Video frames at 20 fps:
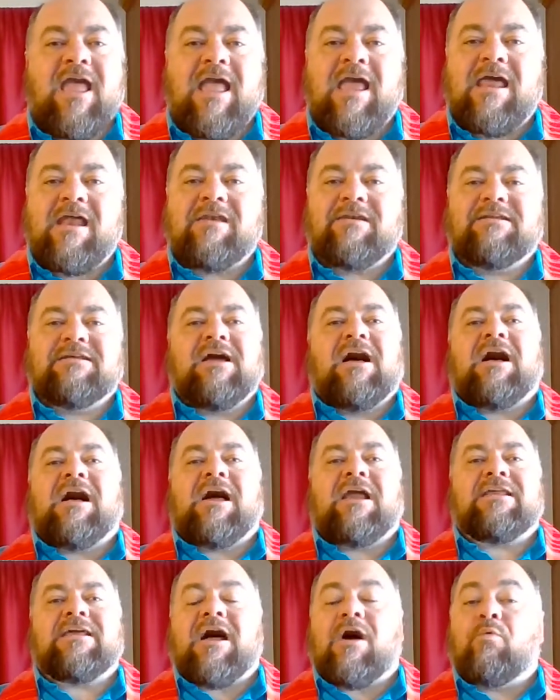And
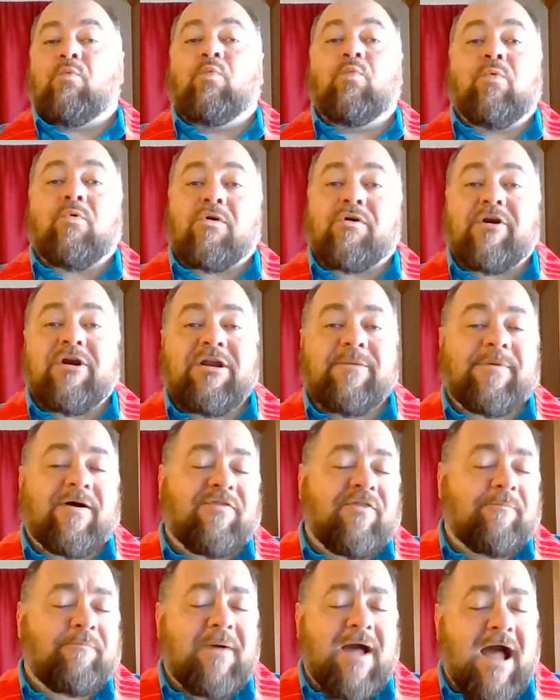God got worried
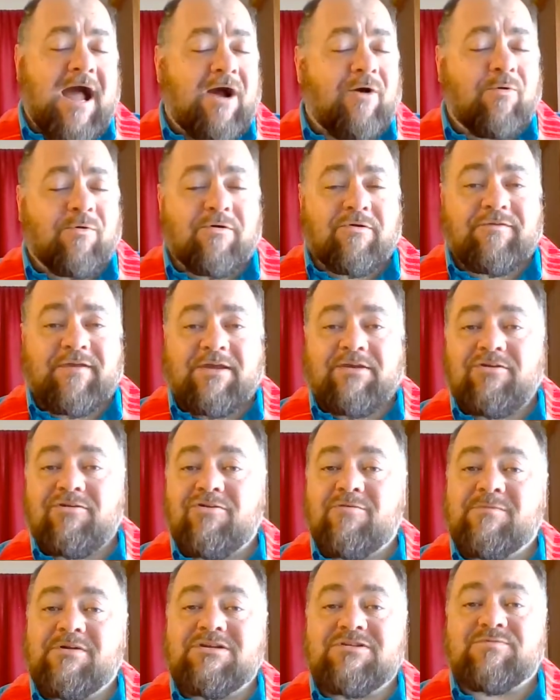about the power that
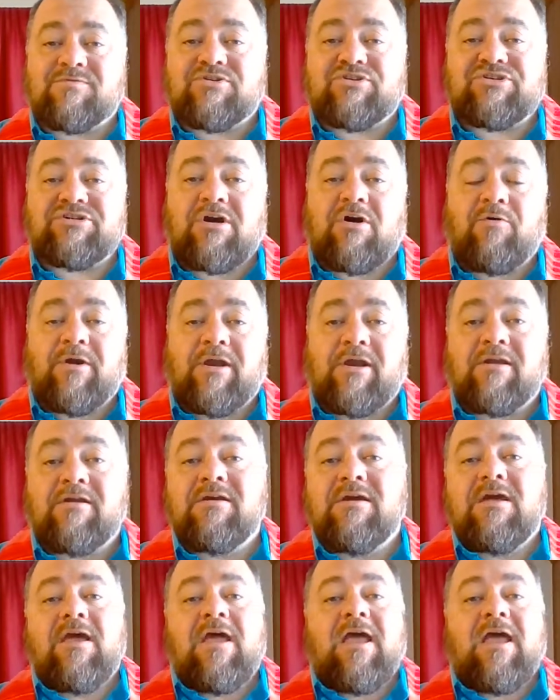humans were showing,